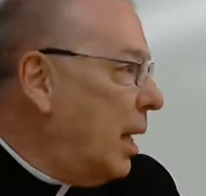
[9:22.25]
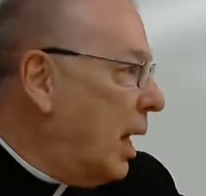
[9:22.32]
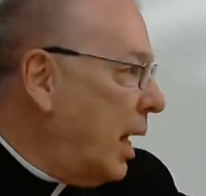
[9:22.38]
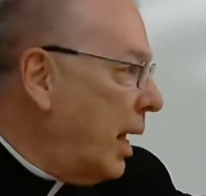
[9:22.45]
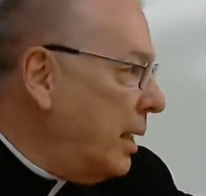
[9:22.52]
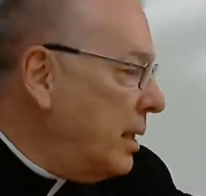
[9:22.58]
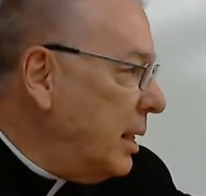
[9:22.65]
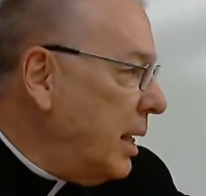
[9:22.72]

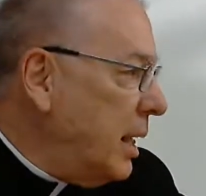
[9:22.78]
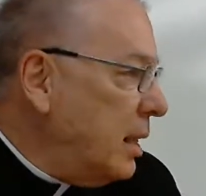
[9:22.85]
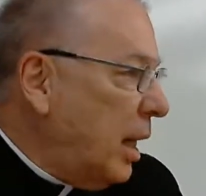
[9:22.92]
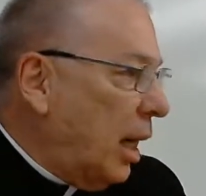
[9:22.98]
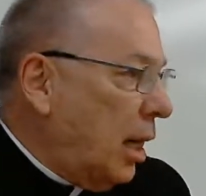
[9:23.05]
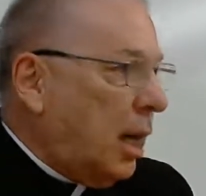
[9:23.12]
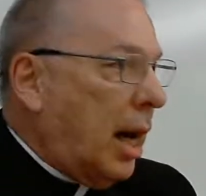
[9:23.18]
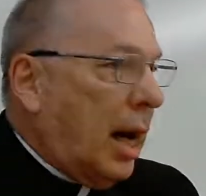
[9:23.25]
I need
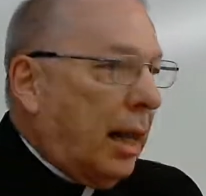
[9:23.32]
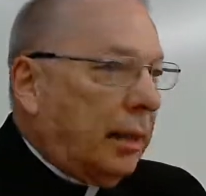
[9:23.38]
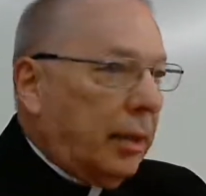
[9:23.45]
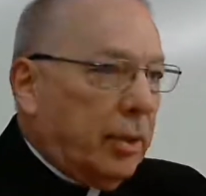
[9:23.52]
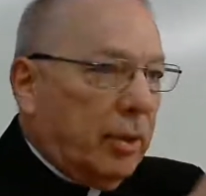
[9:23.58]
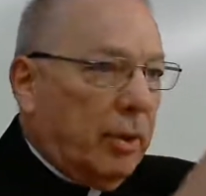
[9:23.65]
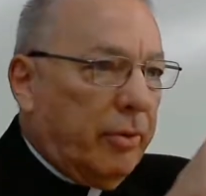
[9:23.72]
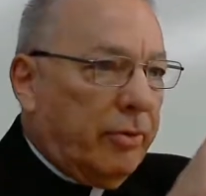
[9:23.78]
a
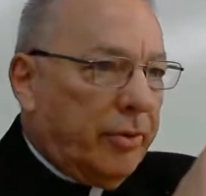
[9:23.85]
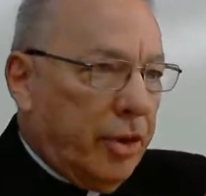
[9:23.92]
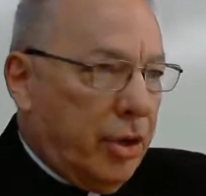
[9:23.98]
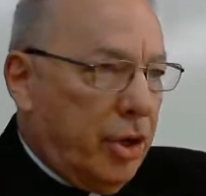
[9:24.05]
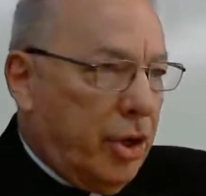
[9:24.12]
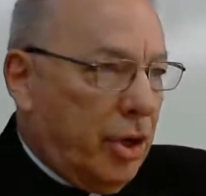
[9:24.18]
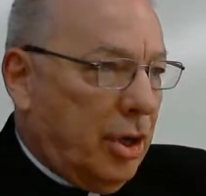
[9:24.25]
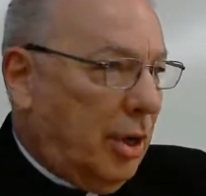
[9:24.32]
collar over
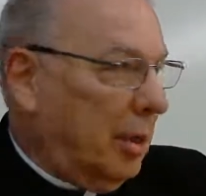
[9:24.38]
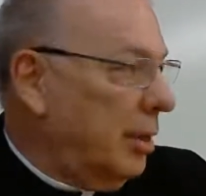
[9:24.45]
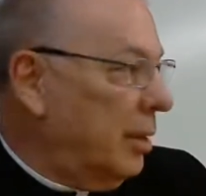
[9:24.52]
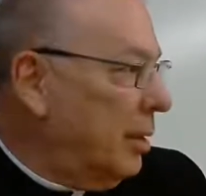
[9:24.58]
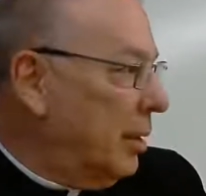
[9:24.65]
here,